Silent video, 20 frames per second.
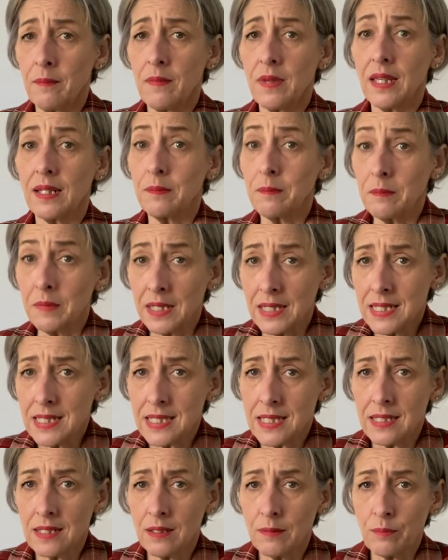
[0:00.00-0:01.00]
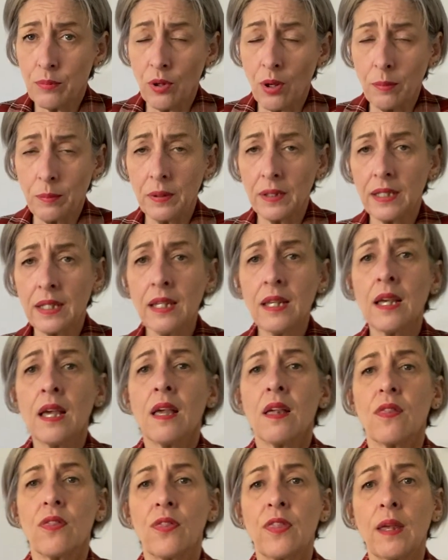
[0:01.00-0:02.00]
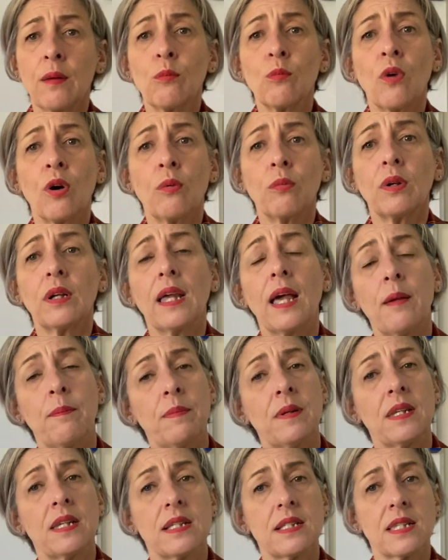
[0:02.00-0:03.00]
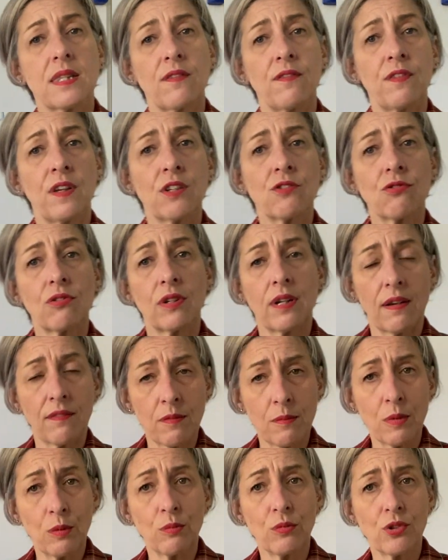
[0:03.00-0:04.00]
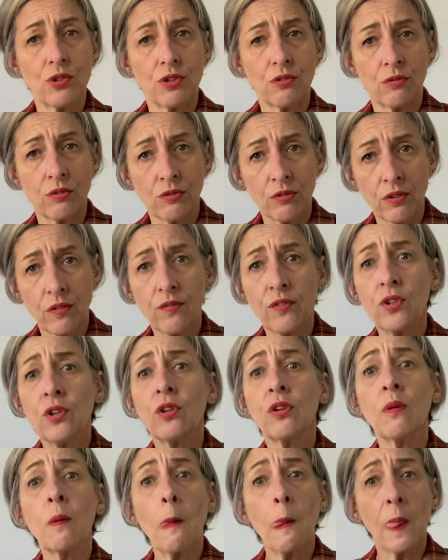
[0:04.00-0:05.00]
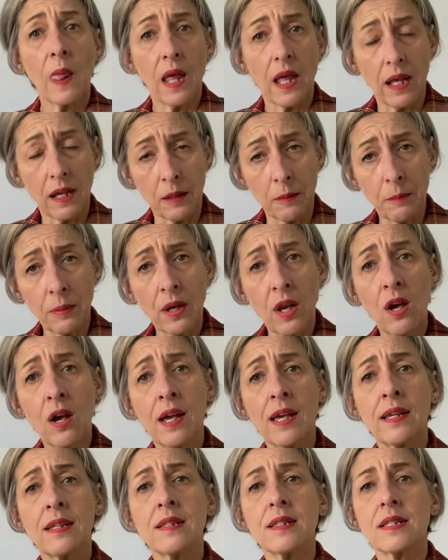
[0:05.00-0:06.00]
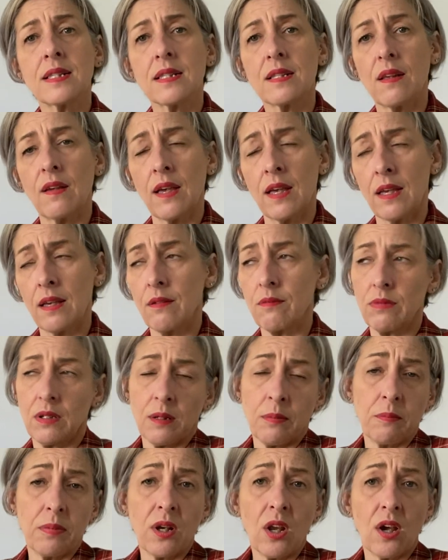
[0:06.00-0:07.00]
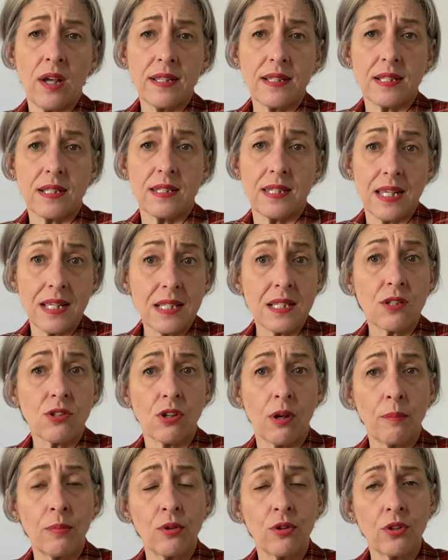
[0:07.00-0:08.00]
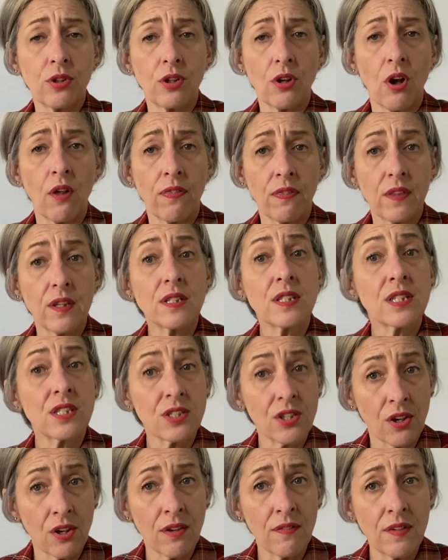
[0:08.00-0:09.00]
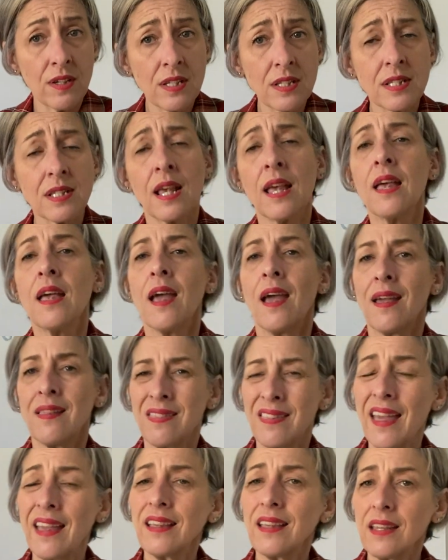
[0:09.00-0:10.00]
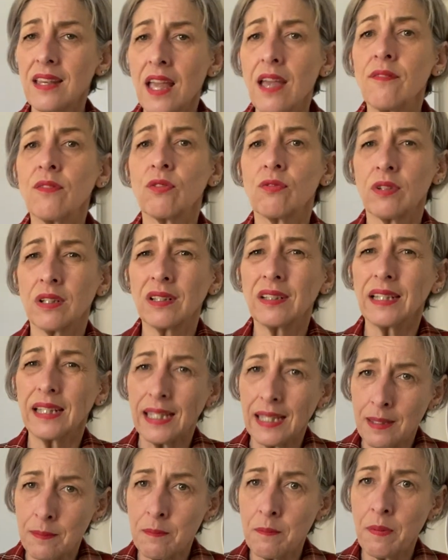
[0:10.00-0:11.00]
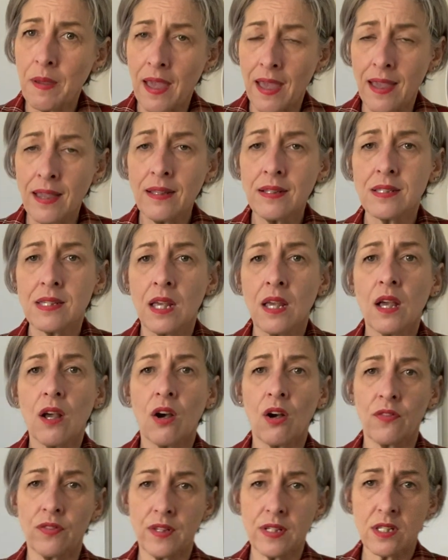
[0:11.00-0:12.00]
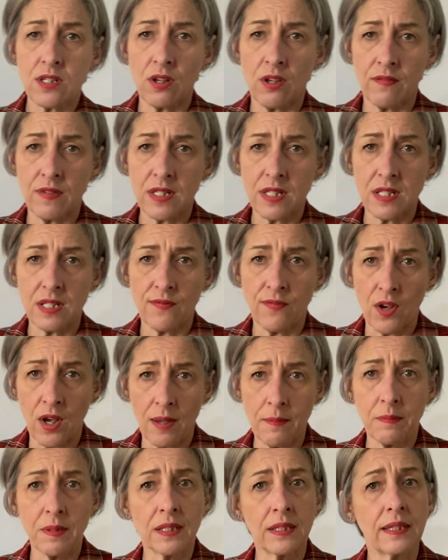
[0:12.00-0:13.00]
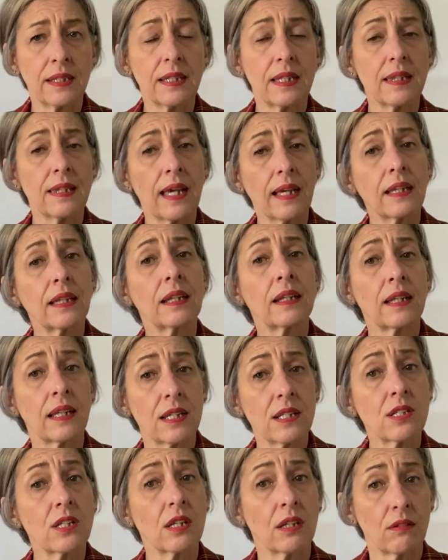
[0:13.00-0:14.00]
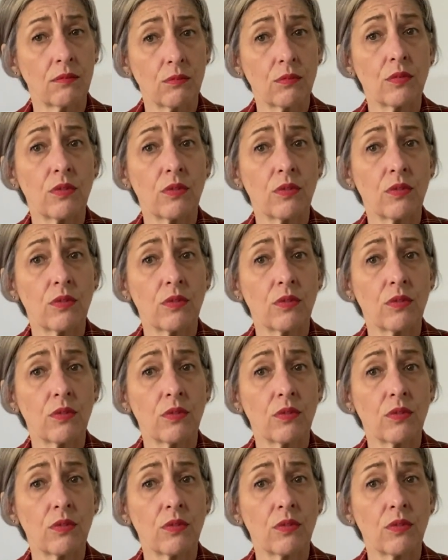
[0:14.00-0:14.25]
administered properly, then what will happen is the federal government will do a review, a compliance desktop audit on the service, and that can have a real impact on the service's viability. That can lead to